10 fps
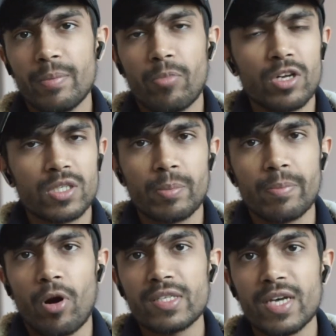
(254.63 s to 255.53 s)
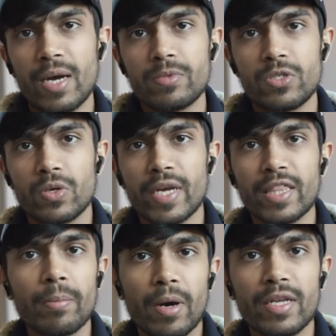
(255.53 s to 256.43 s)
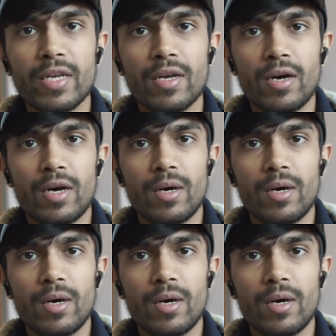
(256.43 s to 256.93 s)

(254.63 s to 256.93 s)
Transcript: possibly part-time to get the money,